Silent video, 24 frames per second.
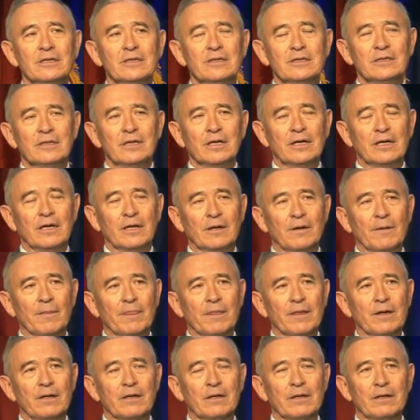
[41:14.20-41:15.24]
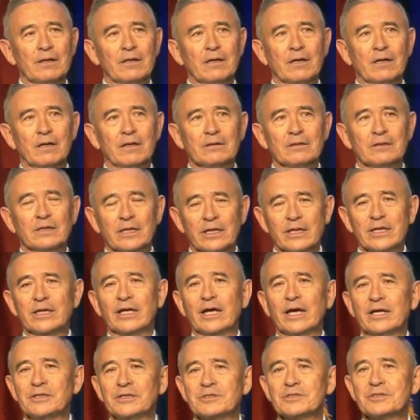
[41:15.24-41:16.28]
uh, uh,
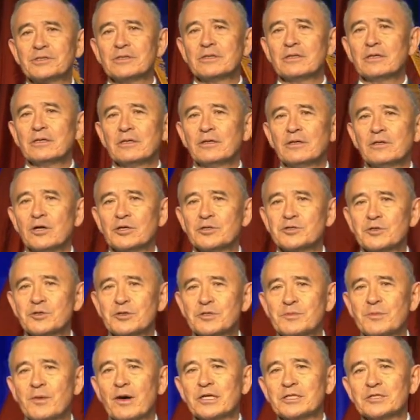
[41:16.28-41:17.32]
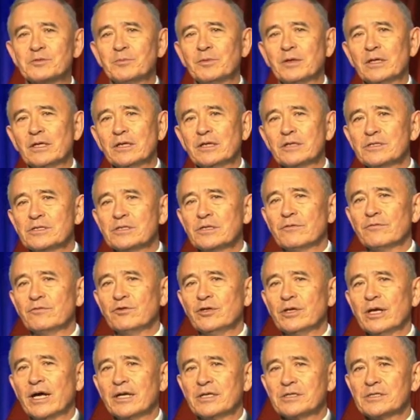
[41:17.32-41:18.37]
delineates those responsibilities of the
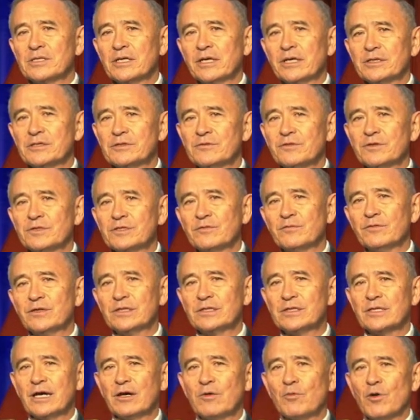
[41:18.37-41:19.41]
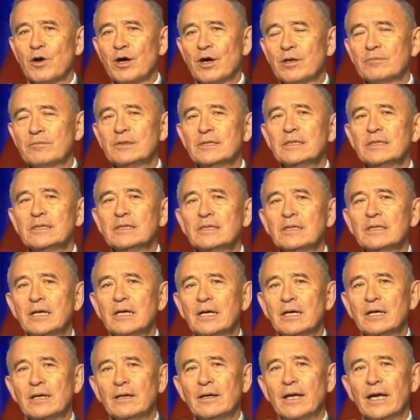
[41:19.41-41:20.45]
United States vis-a-vis Taiwan
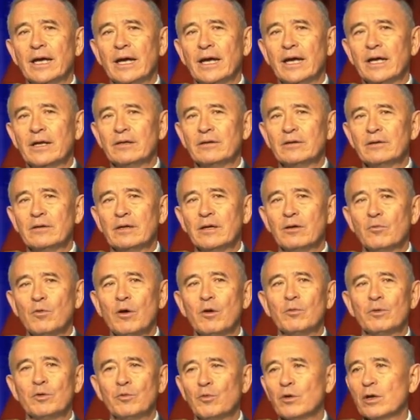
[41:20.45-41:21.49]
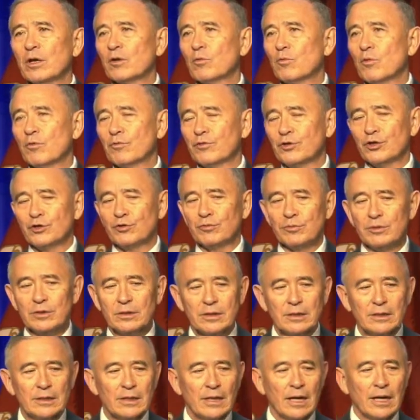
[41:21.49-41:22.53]
uh, and what we will and won't do.
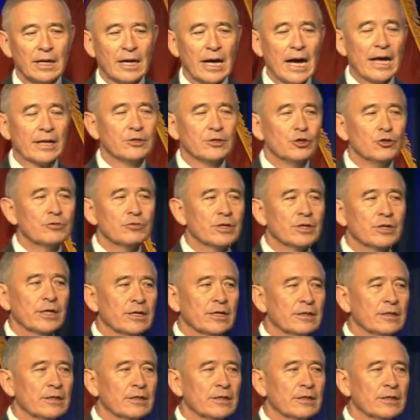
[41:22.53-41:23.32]
I do think,